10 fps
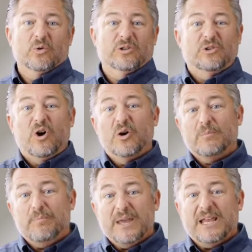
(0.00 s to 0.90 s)
or a
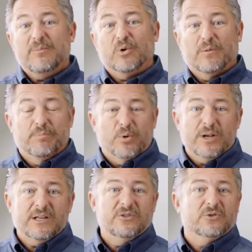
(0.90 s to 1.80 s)
long beam or a
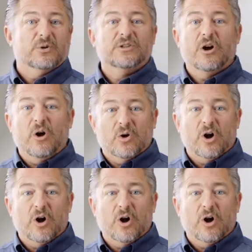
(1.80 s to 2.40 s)
bridge or a tall